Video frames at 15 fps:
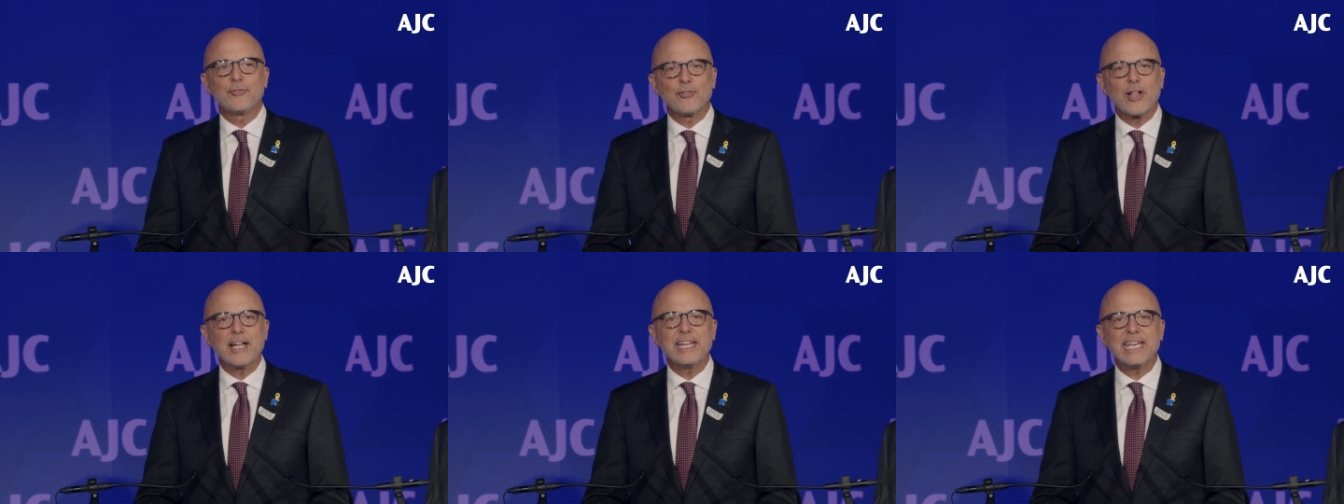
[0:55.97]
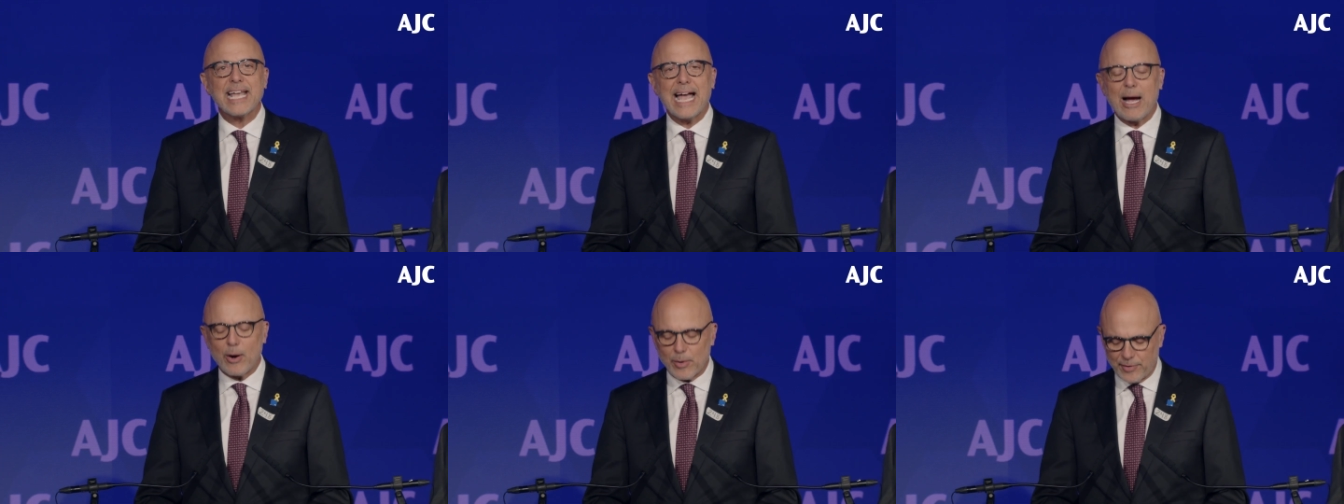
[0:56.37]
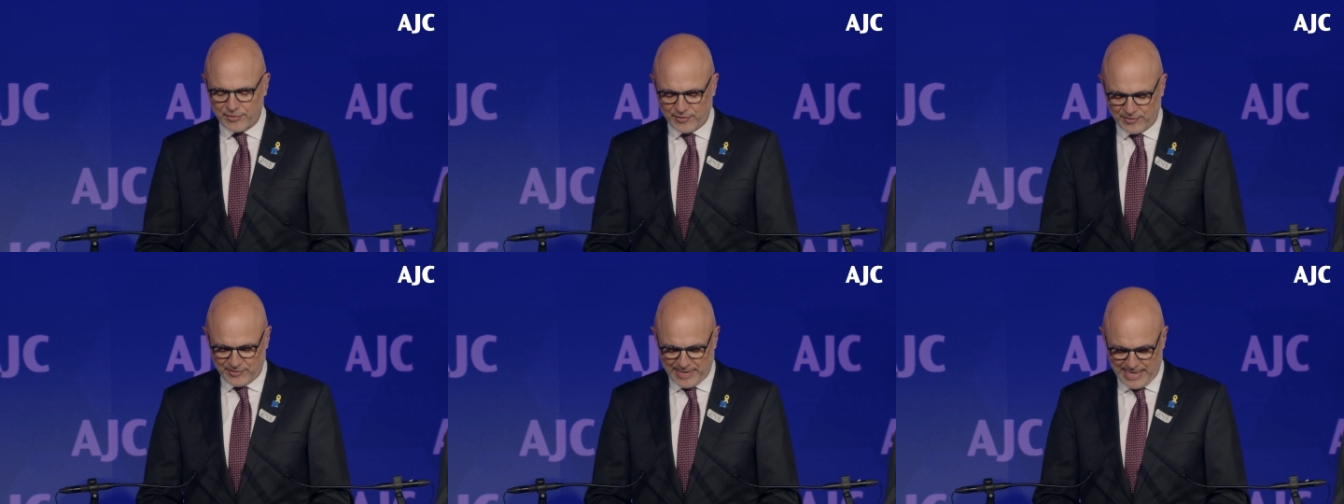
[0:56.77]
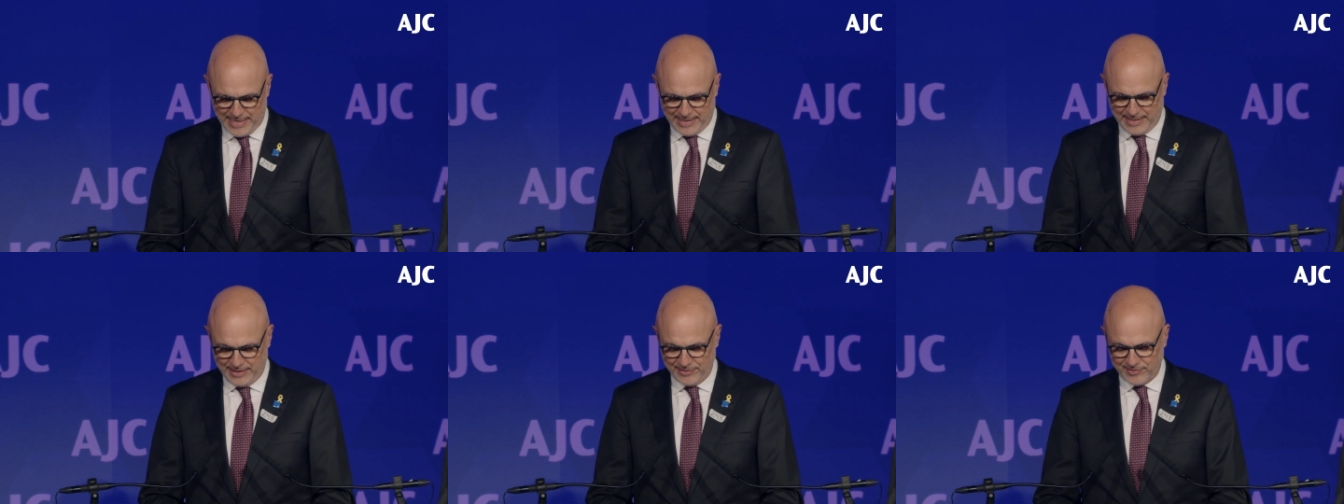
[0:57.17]
flooding our
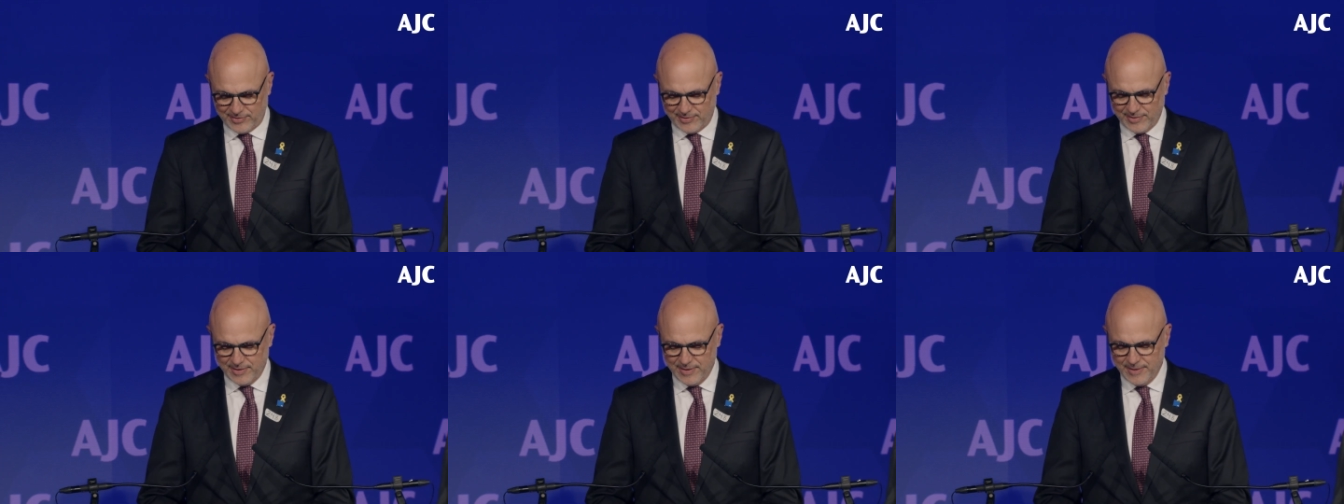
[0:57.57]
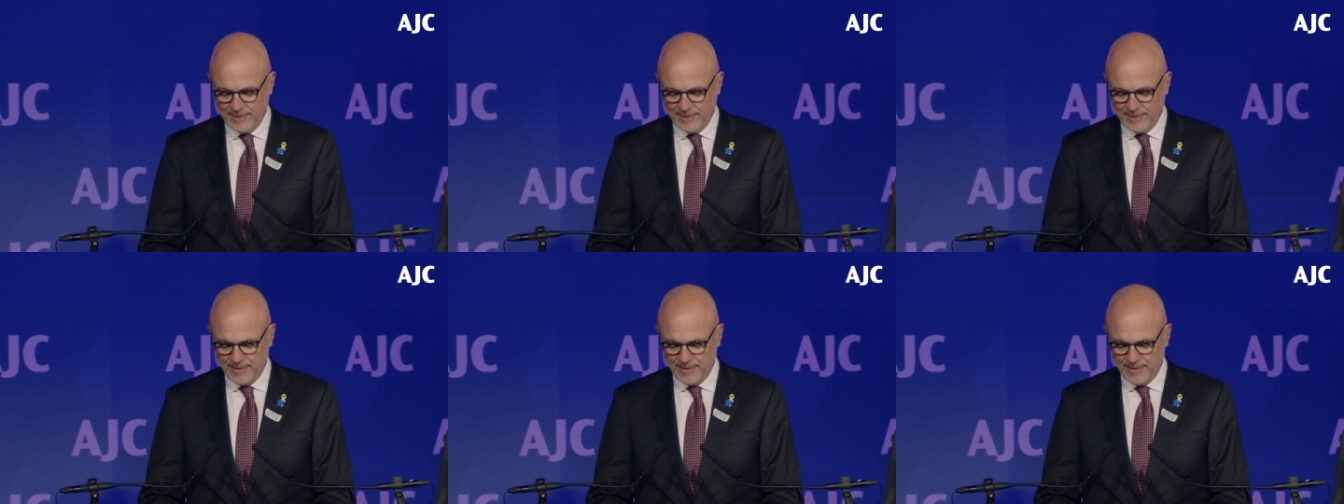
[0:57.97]
societies.